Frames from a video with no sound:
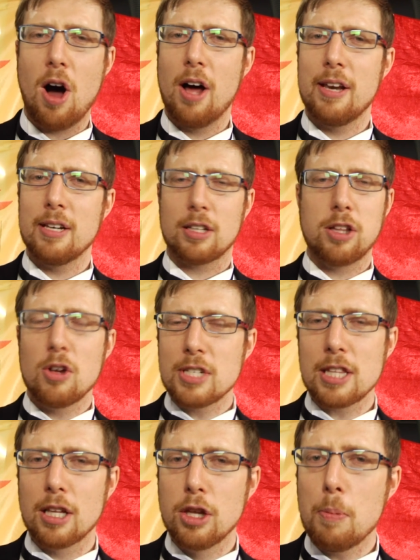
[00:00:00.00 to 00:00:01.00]
on
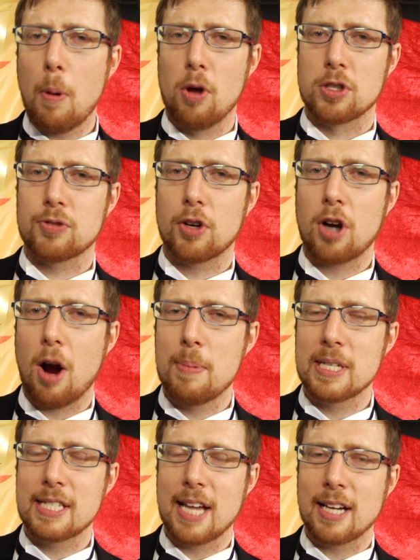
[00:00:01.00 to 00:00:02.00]
closing the loopholes for
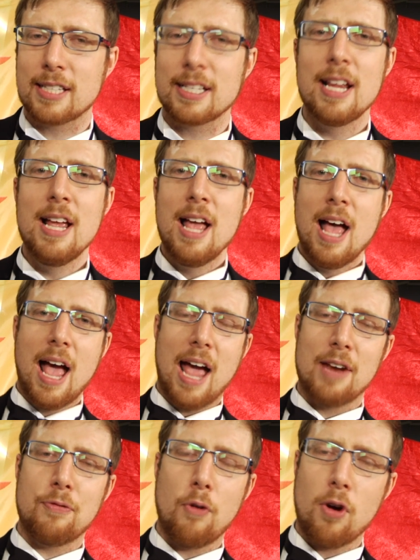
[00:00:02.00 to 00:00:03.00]
carbon sinks
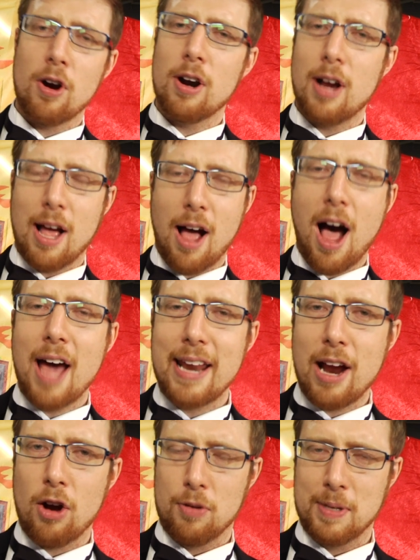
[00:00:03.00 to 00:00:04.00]
and for hot
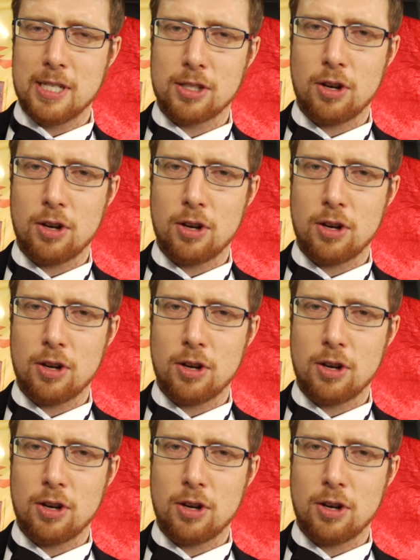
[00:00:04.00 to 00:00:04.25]
air, which is